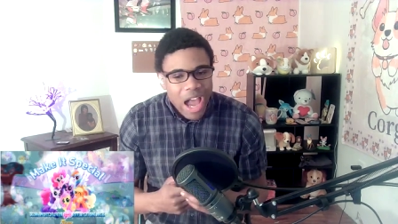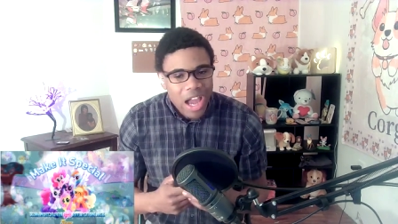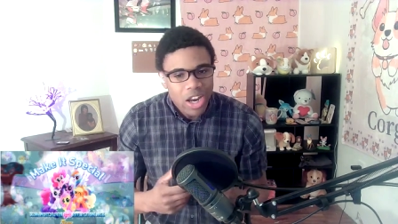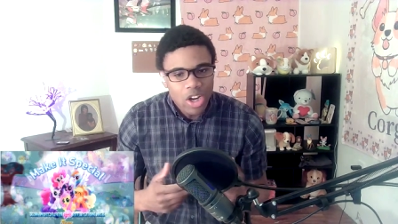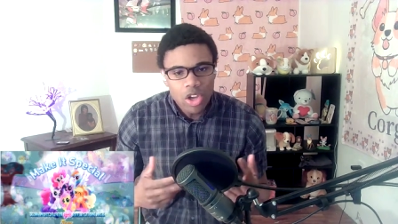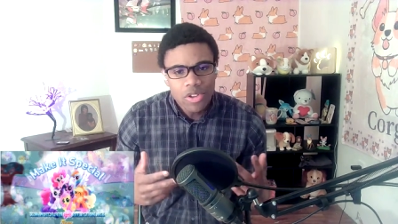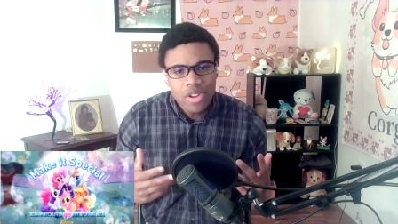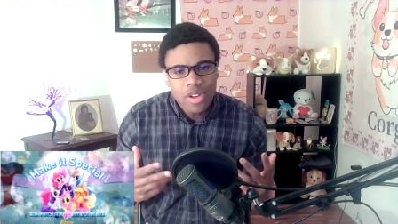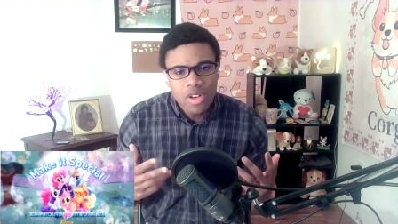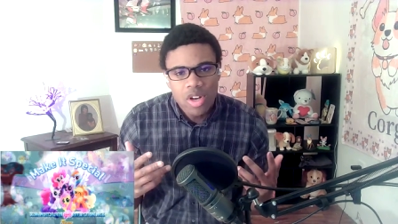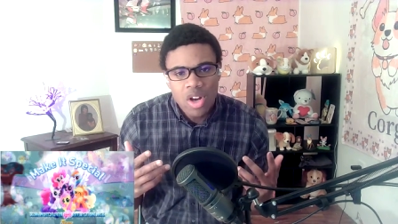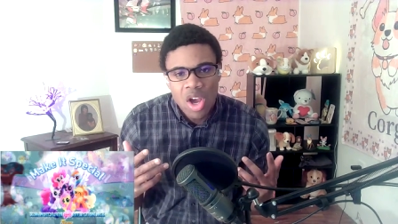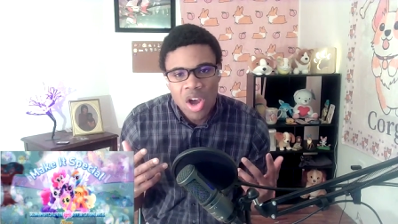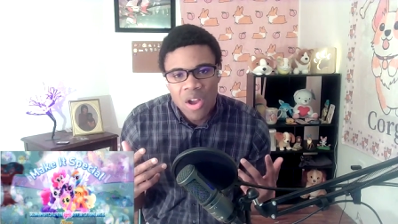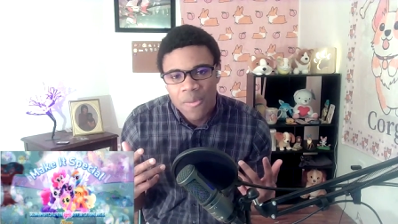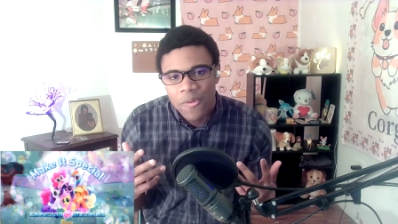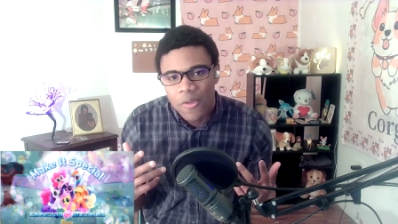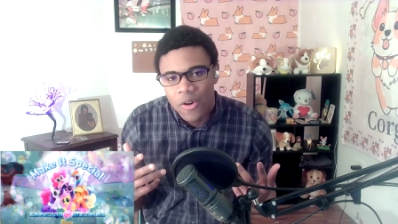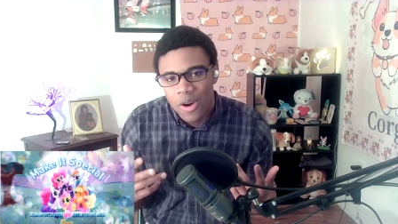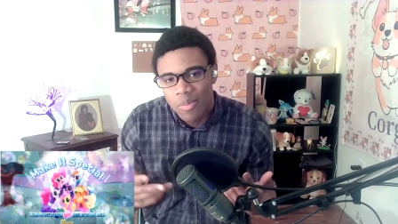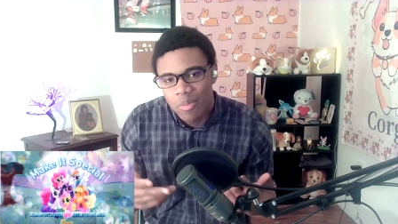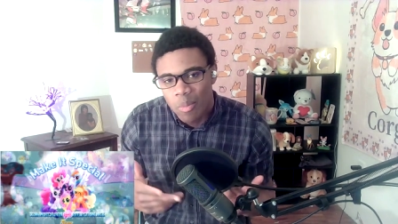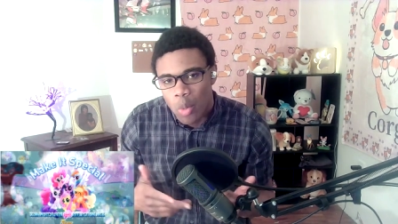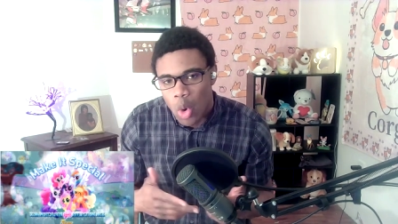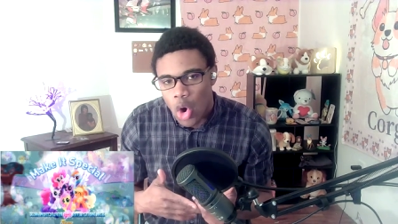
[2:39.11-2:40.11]
I know they're known
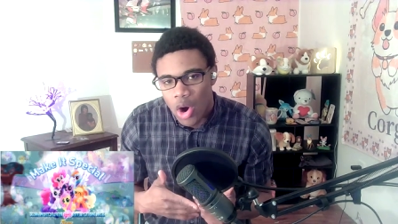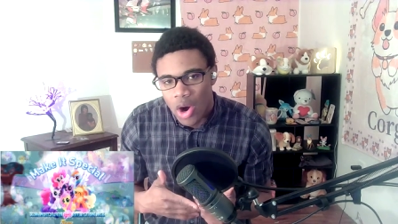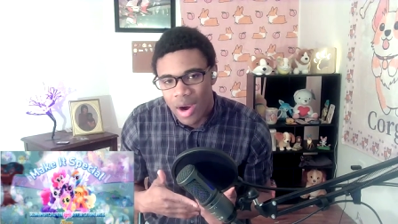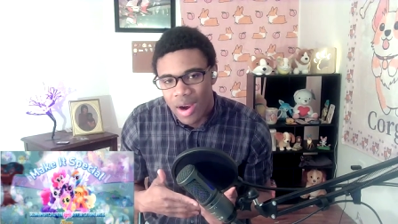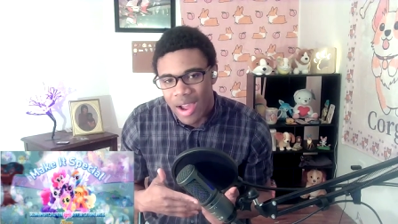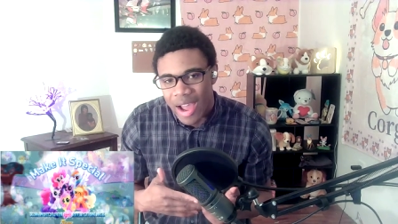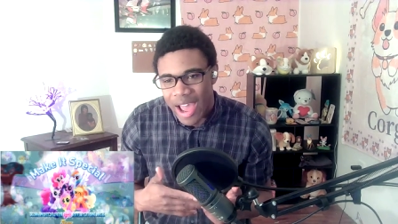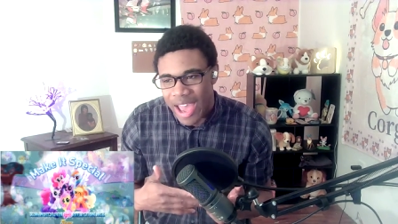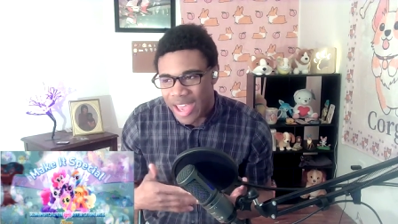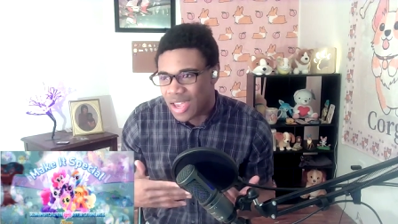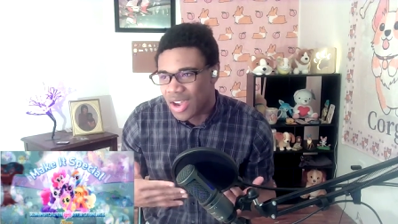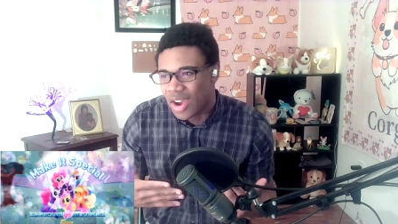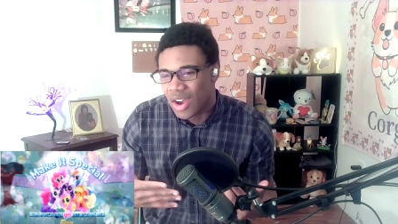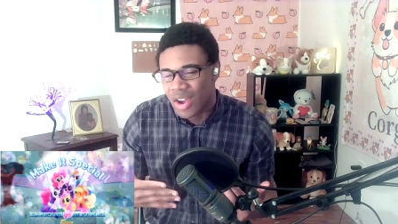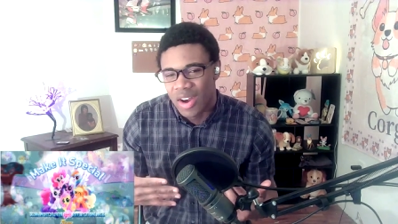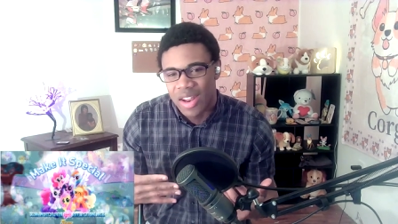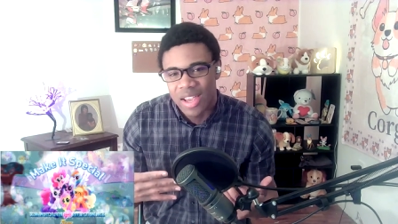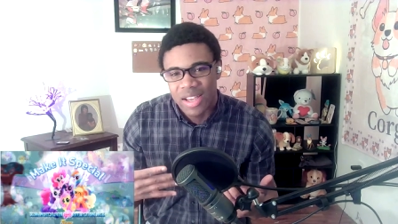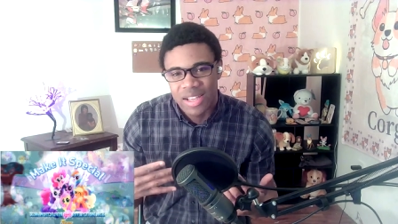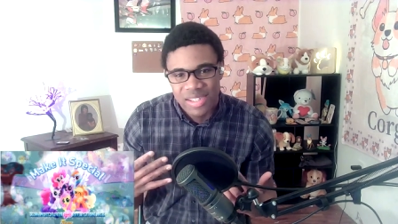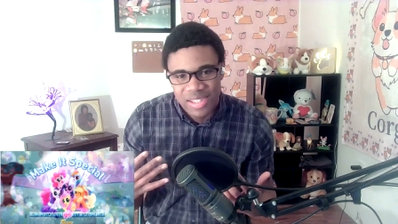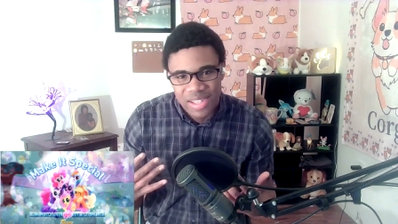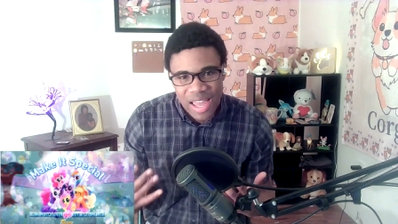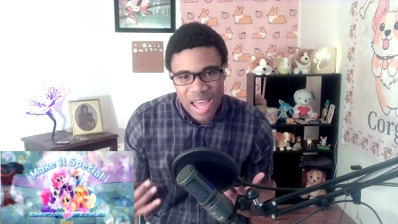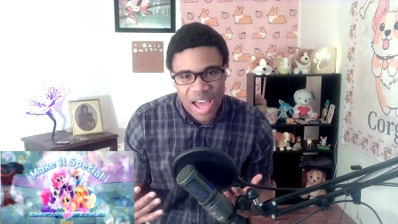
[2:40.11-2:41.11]
for a more
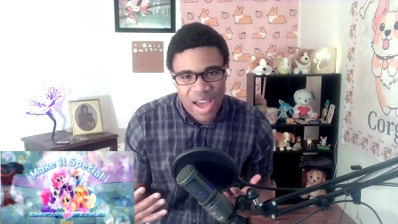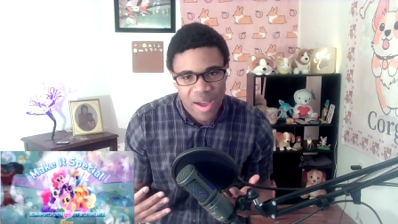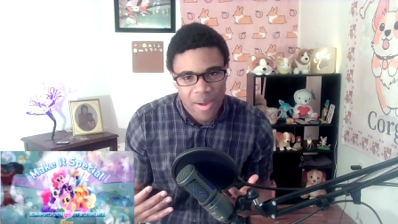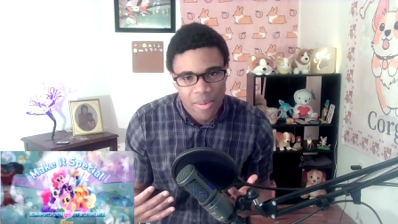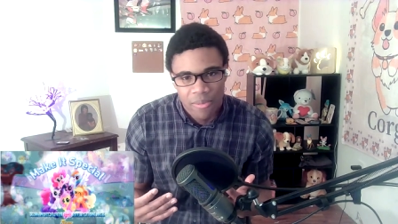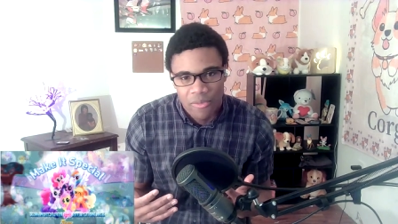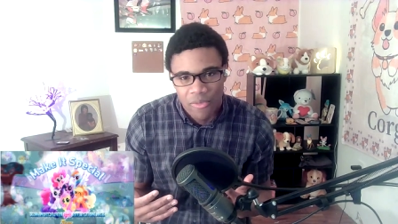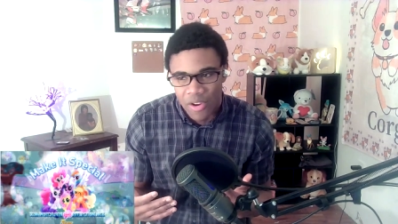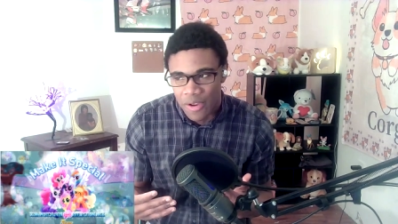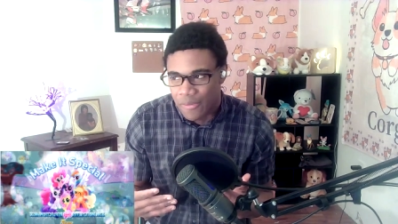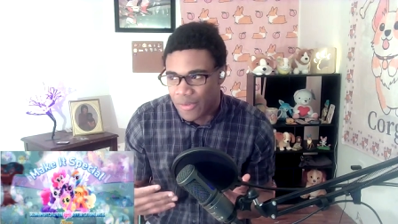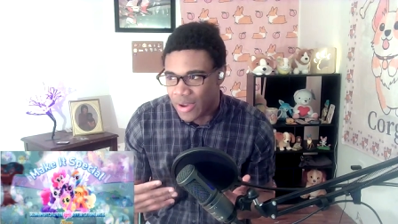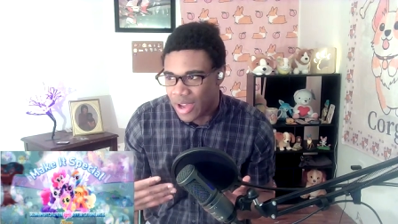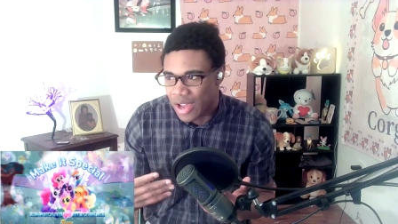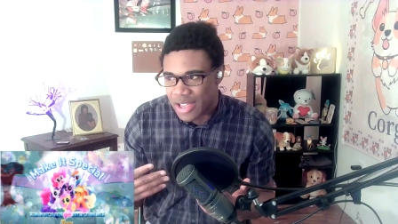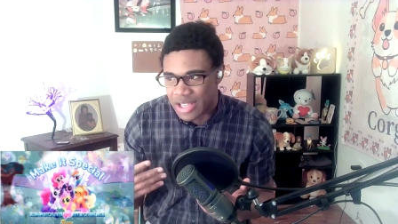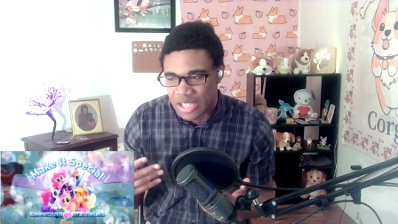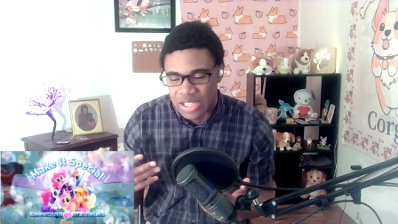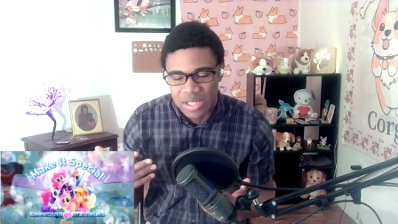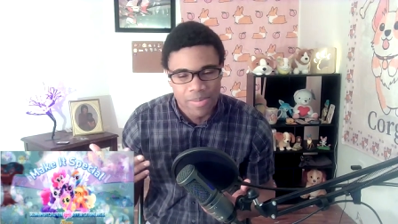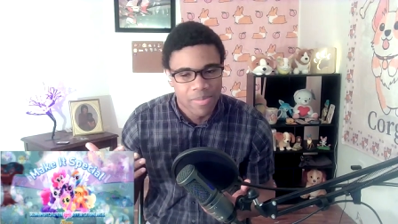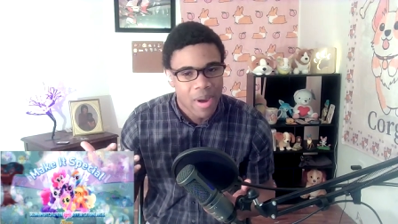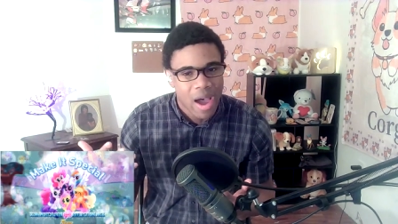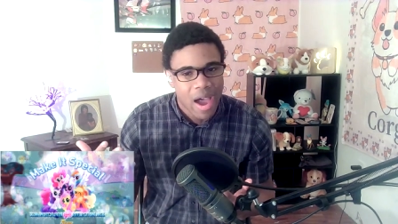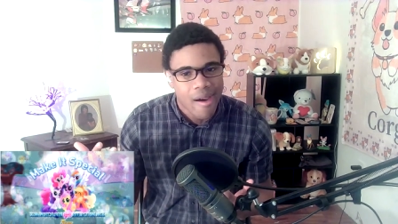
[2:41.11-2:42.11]
iconic sound with a
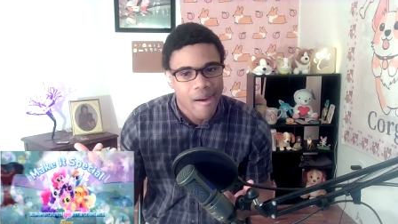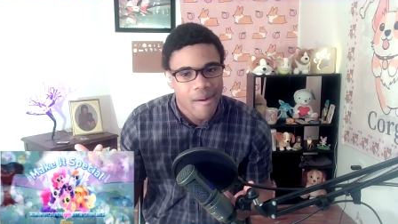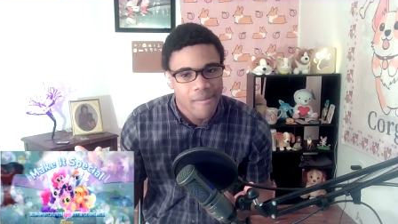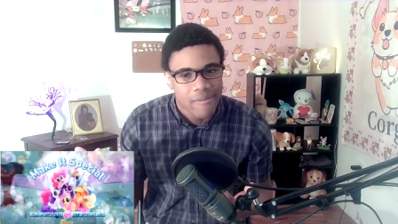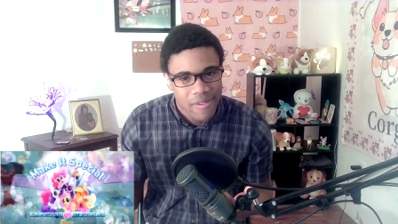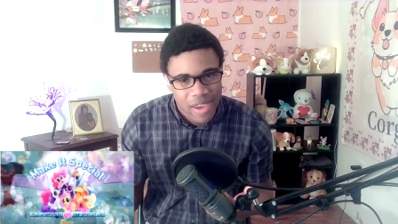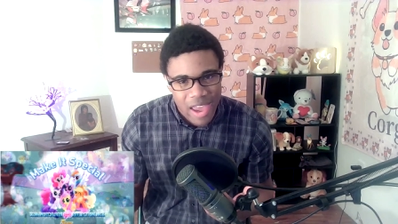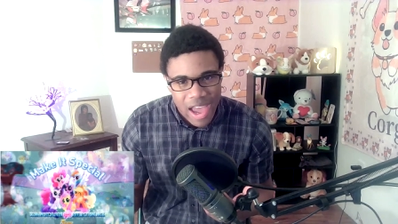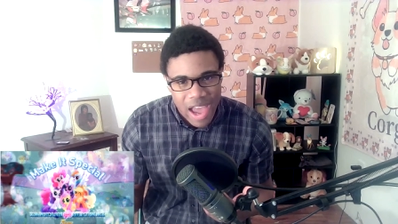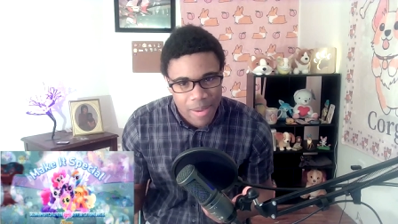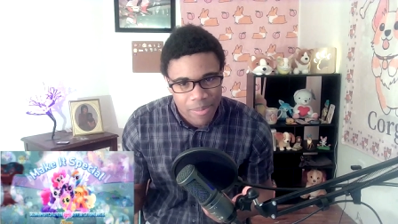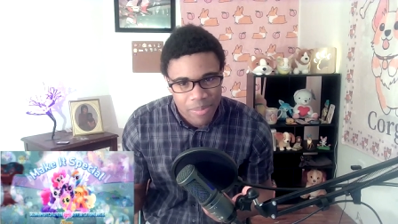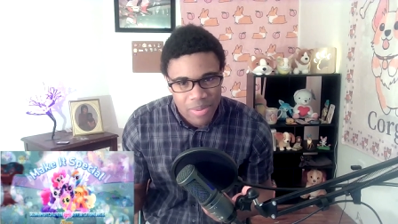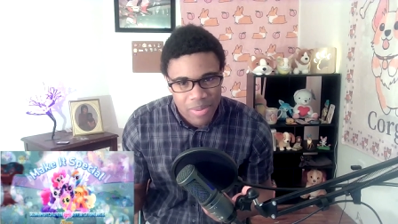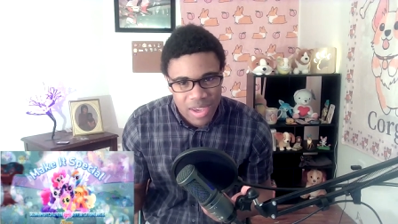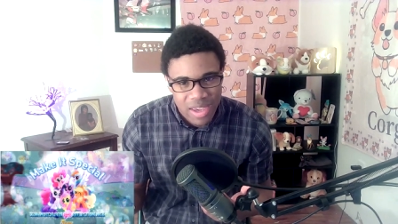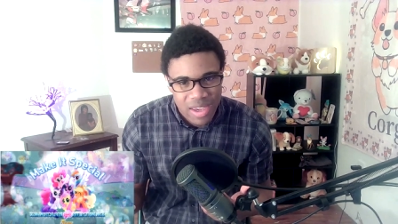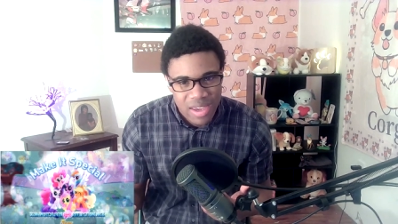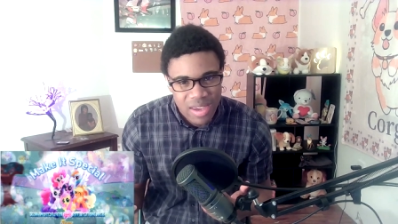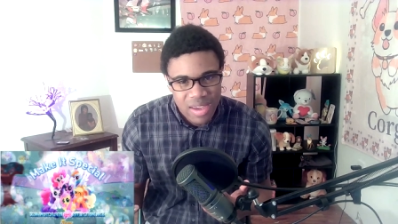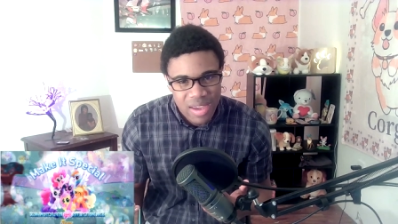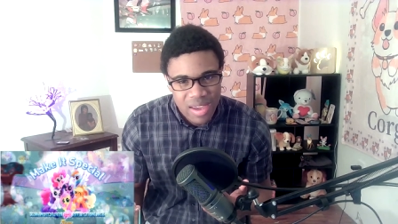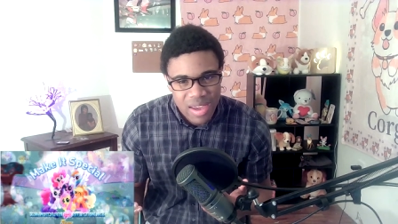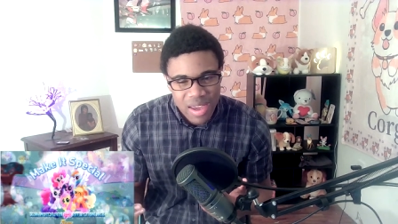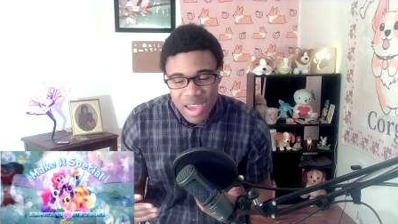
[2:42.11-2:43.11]
Smile
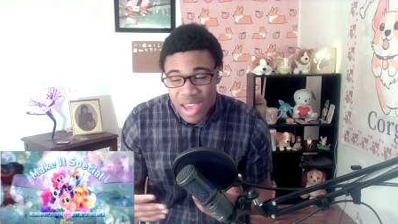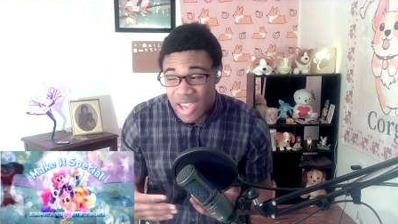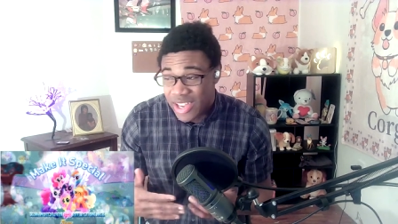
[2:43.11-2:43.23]
VIP.